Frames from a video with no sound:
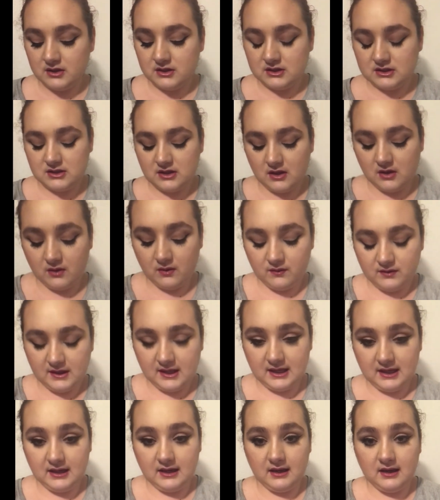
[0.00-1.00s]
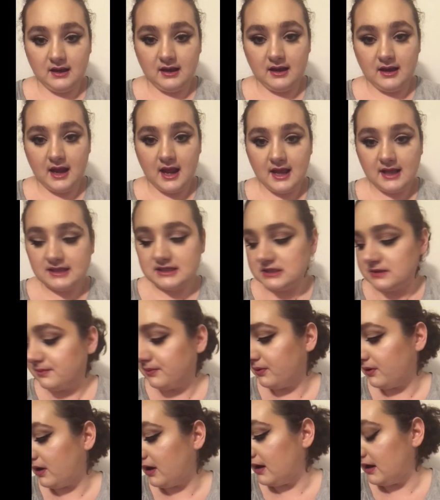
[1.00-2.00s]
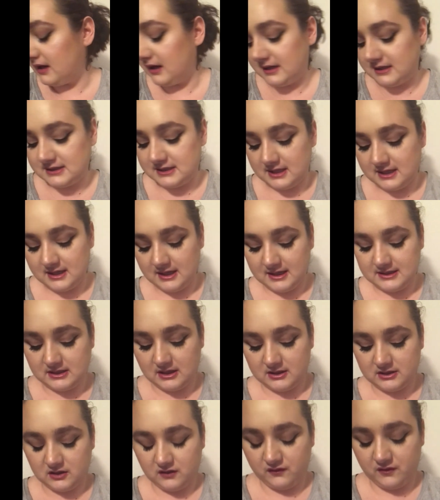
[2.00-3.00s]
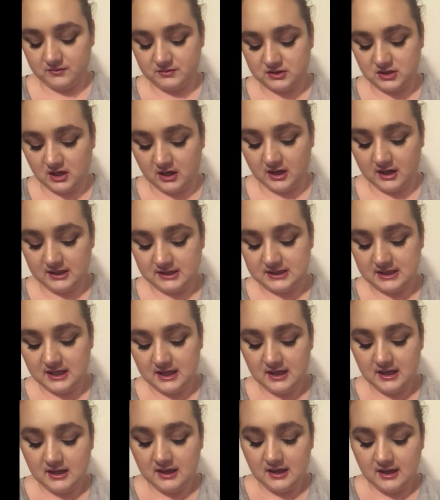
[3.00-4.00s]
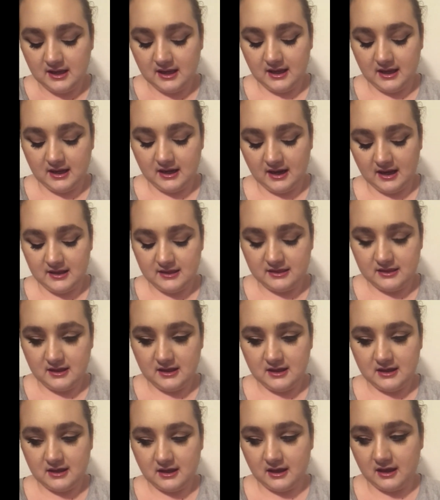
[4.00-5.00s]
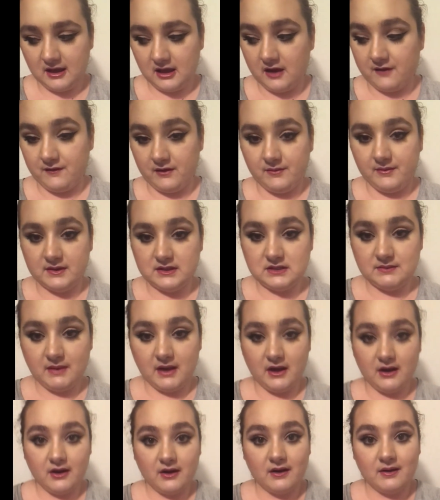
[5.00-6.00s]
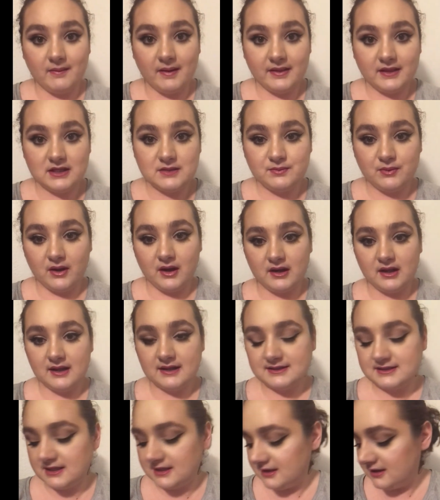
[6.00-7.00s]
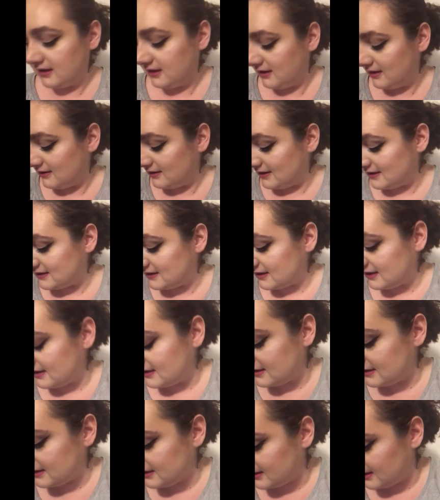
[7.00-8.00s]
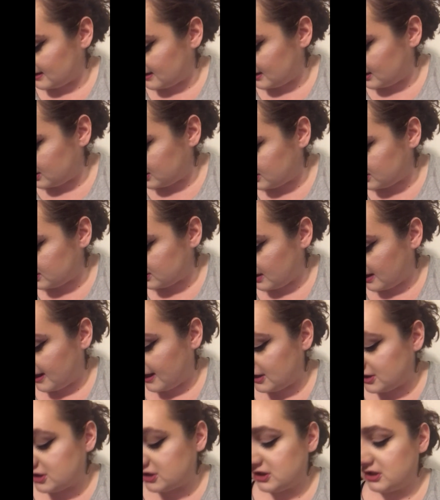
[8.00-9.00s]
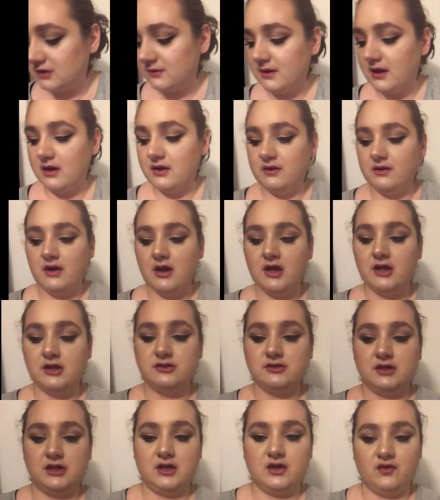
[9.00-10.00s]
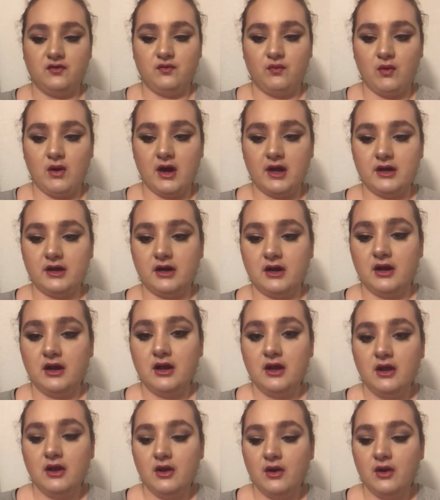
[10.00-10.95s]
So the next product is also from Tarte, and I think everyone's heard about this product. This is the H2O Drink of Water